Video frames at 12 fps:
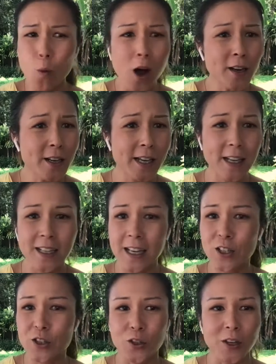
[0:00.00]
Walking
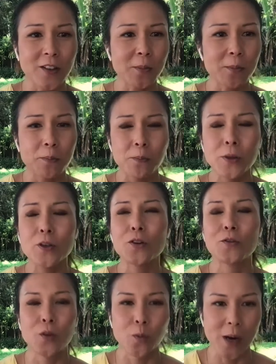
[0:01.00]
in nature is a
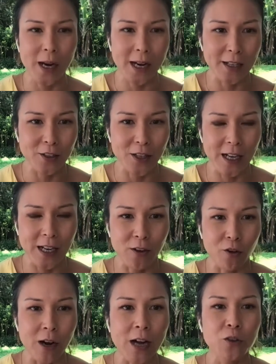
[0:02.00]
beautiful way to
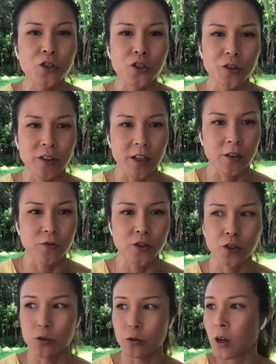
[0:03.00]
kind of ground
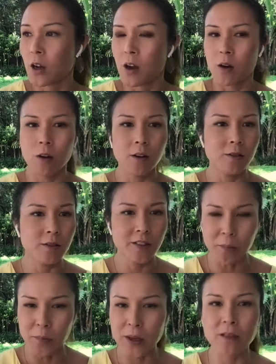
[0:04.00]
yourself to
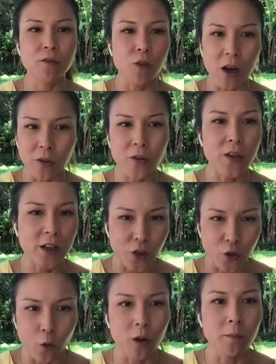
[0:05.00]
something rather
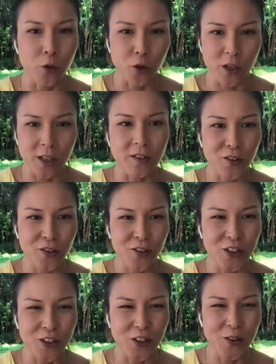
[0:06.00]
than your
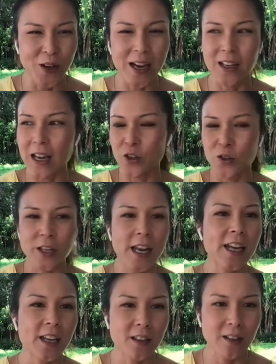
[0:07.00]
burdens, you know, and, and you
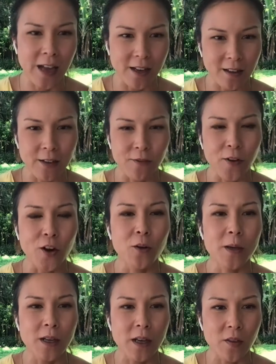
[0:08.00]
take in that
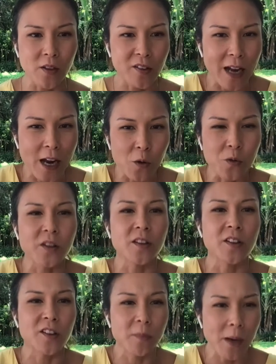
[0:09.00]
environment and the
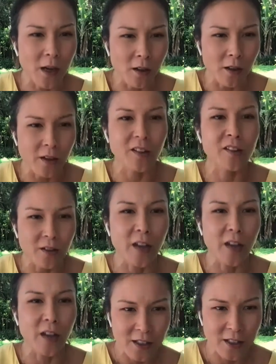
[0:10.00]
sounds and the smell and the
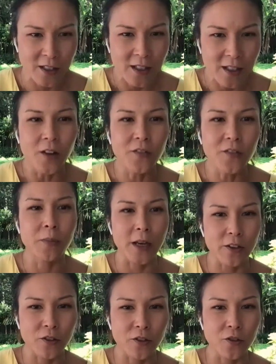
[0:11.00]
sight of
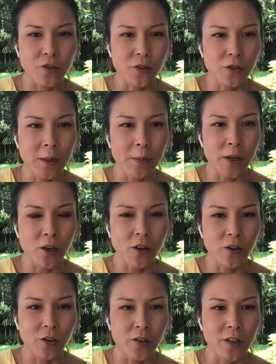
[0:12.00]
something external and
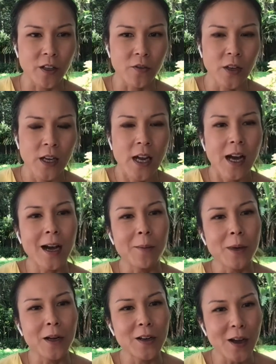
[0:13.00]
beyond yourself.
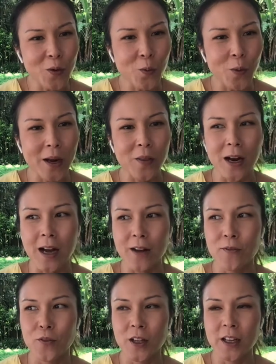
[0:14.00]
Um, another way
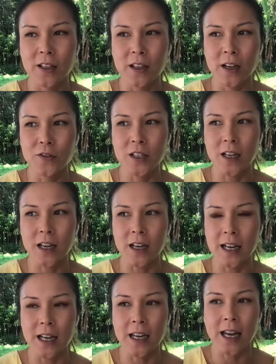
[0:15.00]
that I've really loved
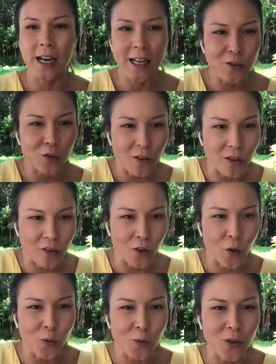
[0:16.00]
uh, getting getting into the
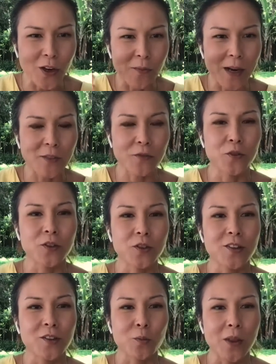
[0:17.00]
zone of
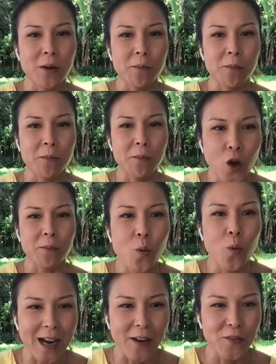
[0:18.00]
mindfulness without
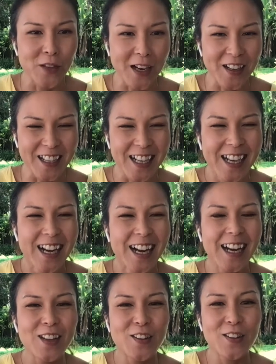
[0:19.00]
knowing I've done it
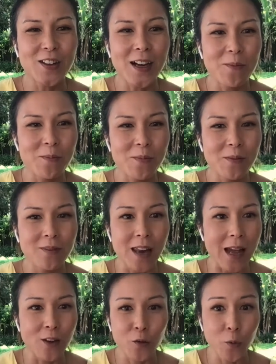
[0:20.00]
is um,
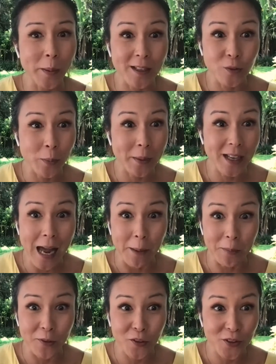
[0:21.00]
swimming, swimming
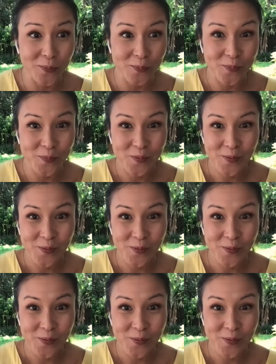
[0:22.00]
laps.